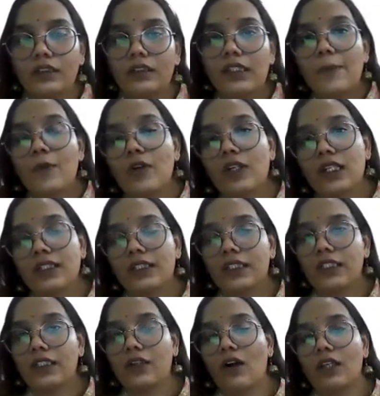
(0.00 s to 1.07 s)

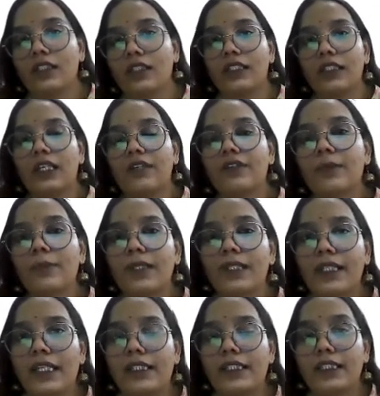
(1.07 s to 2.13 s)
democracy or the
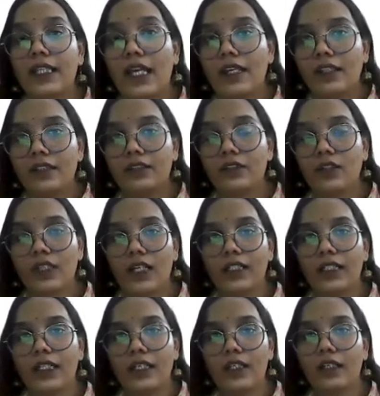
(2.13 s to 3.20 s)
everybody else in the
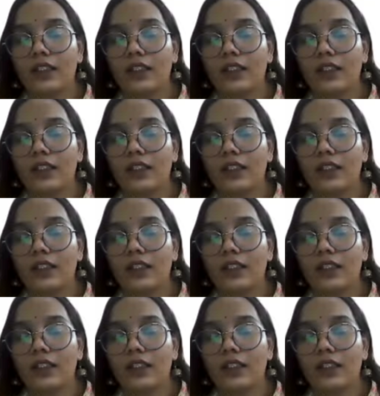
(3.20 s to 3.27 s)
aristocratic